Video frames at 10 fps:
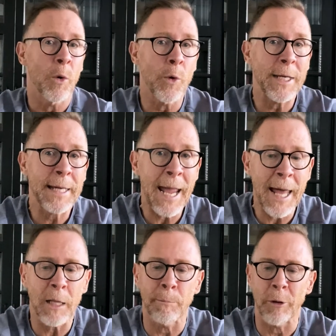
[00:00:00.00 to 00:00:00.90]

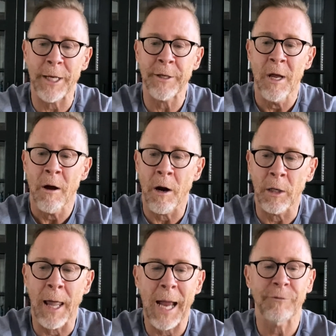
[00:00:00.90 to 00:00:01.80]
recalibrate our
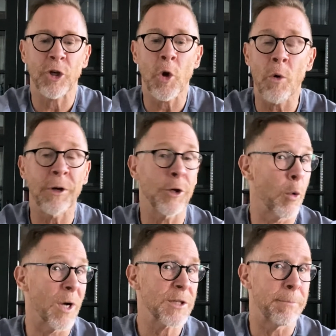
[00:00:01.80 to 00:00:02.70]
lives according to
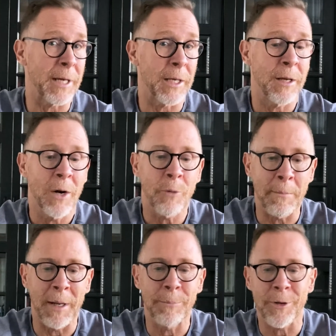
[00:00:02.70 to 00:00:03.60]
what's being
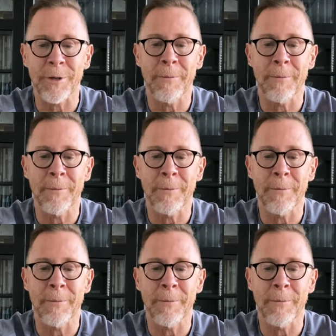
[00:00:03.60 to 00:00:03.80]
remembered.